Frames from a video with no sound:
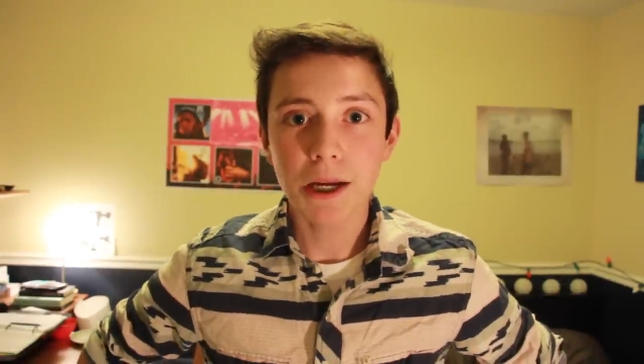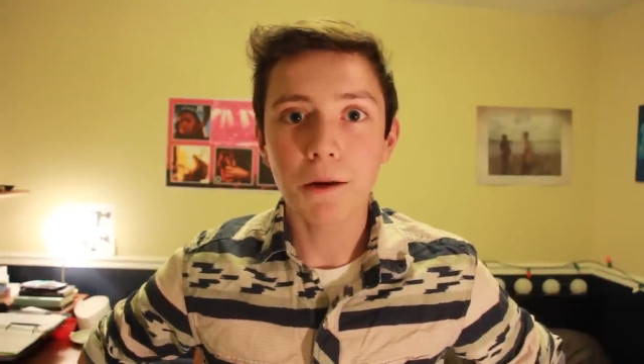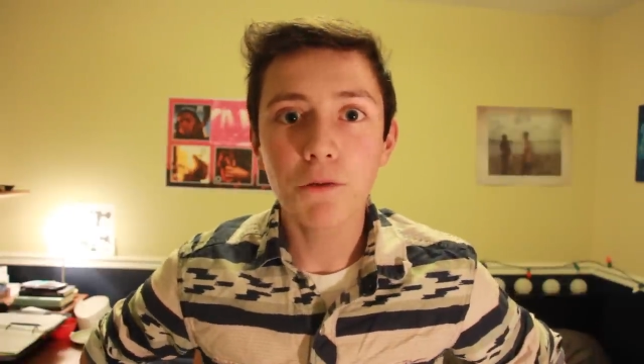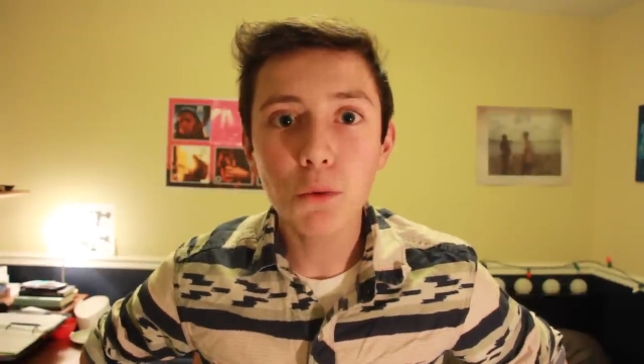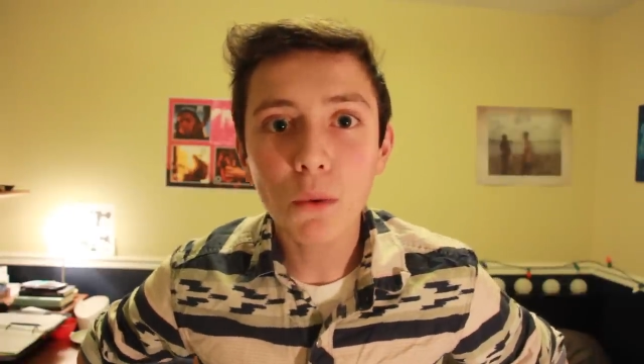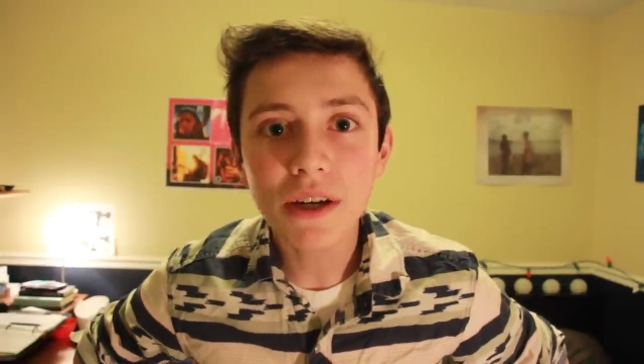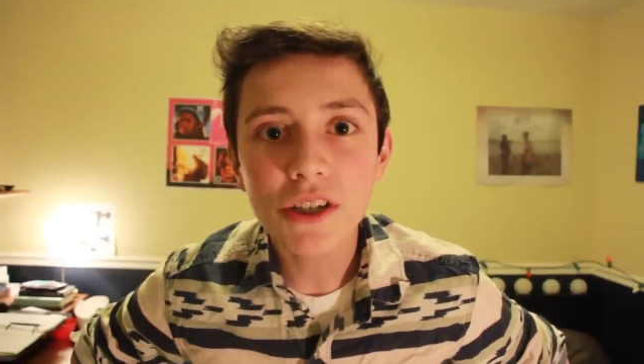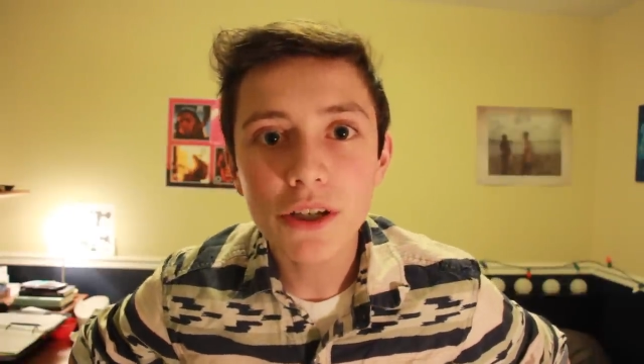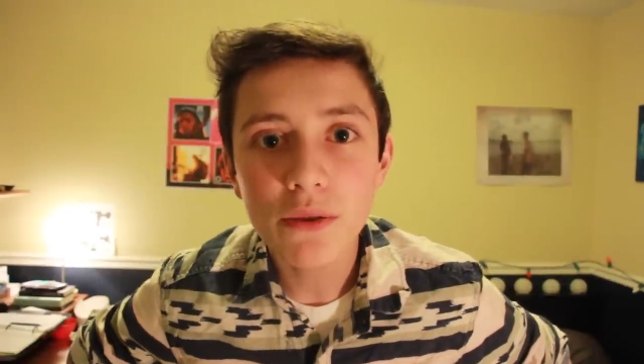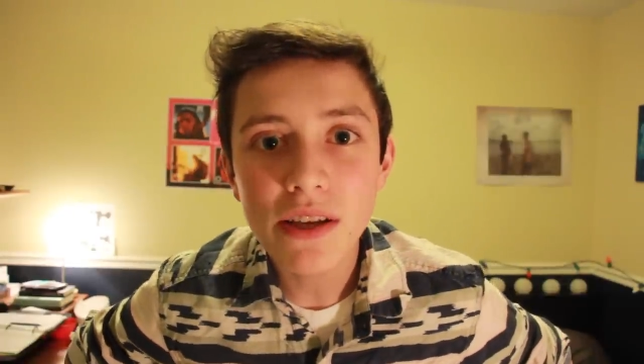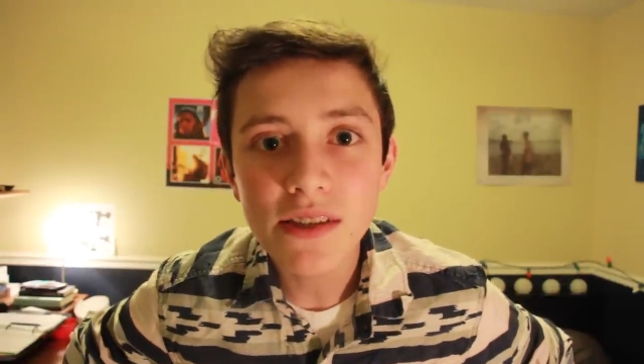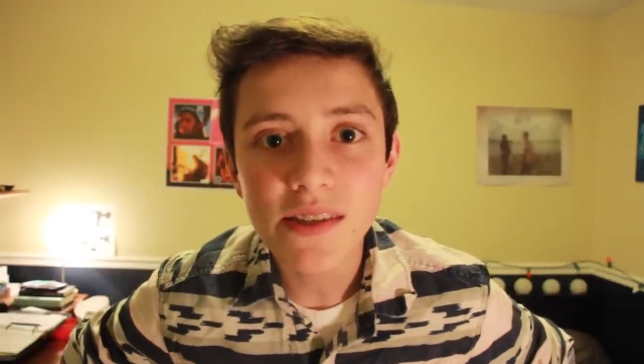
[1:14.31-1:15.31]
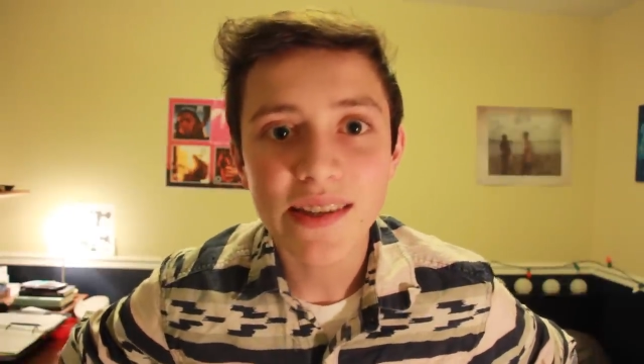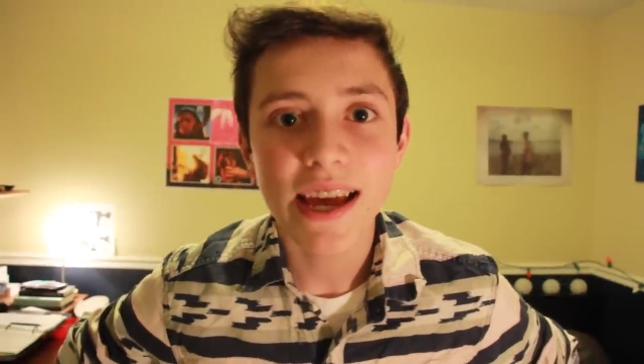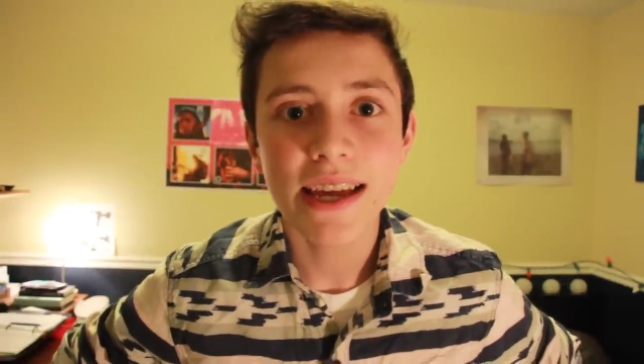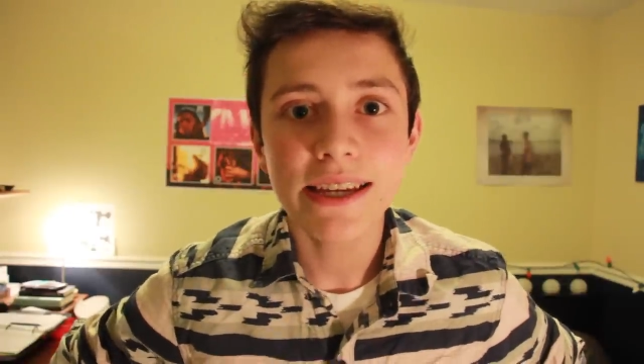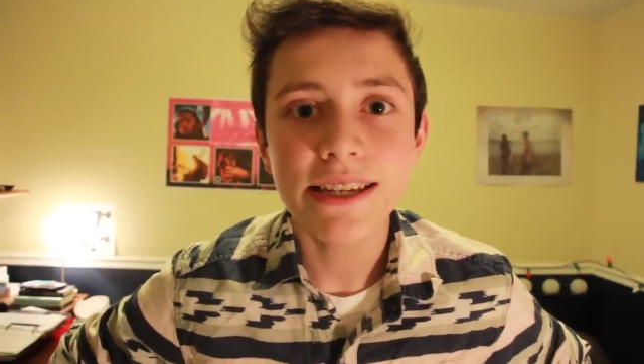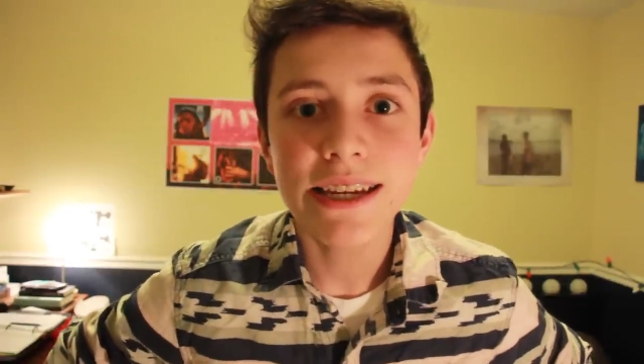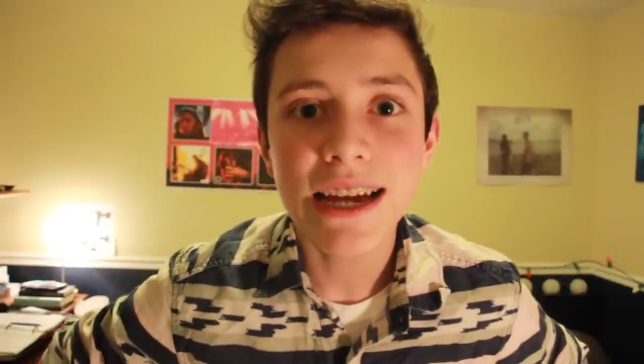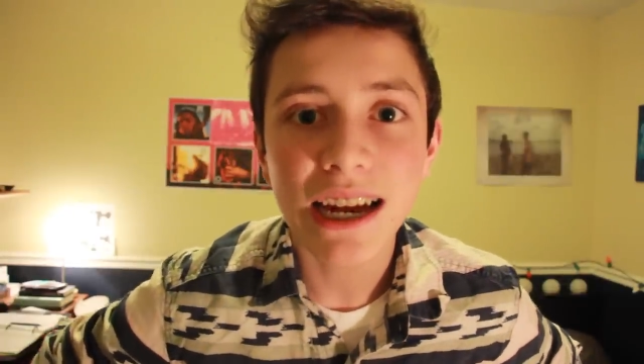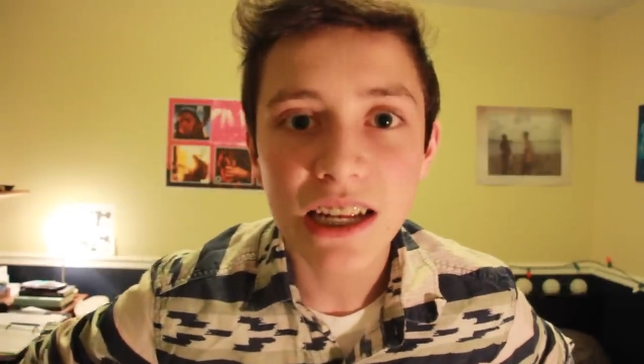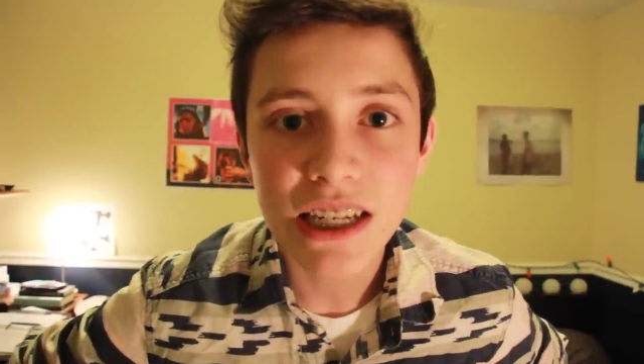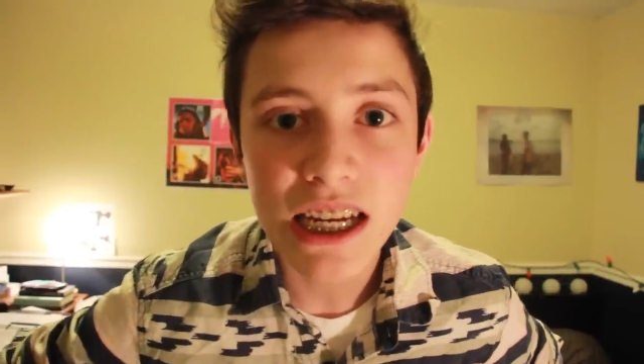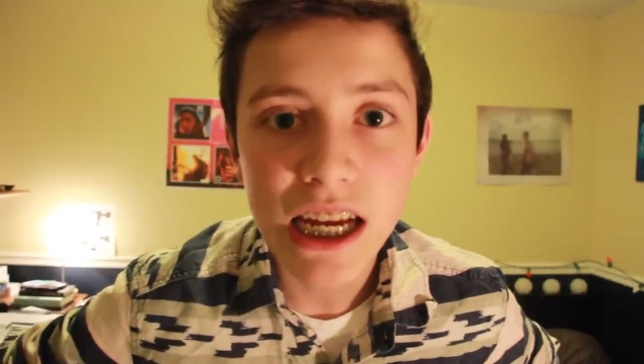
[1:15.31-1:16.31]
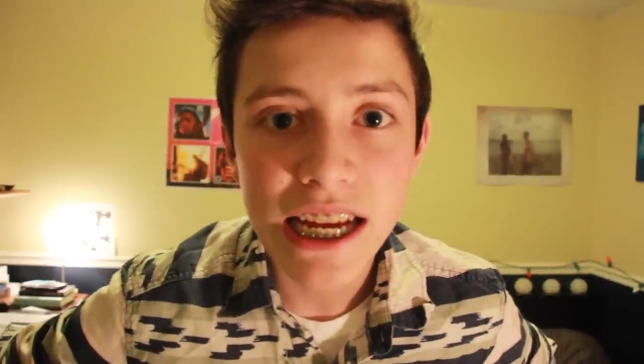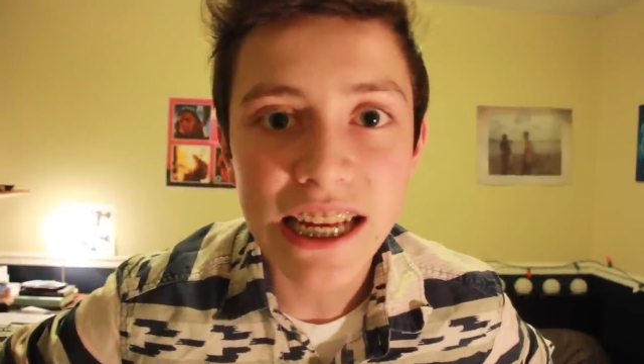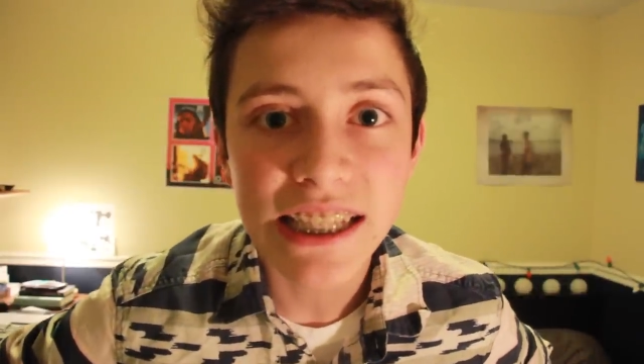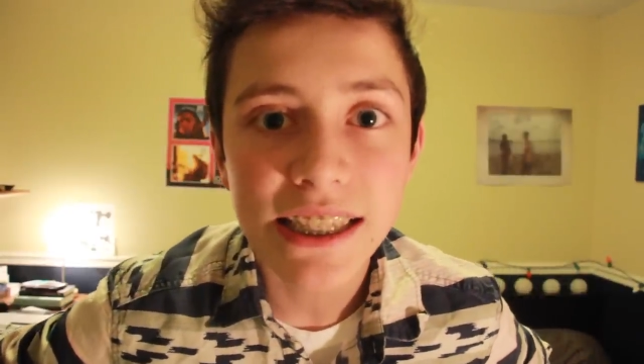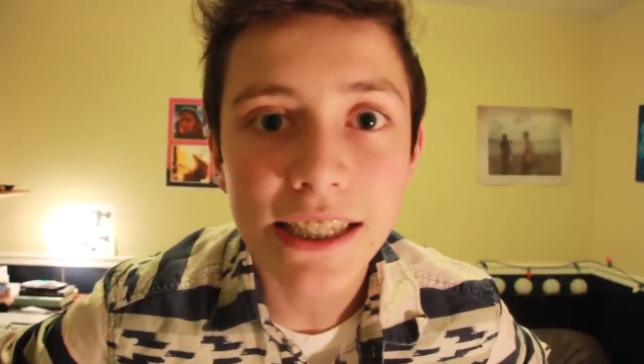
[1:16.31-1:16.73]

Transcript: If you want to do this, you gotta take it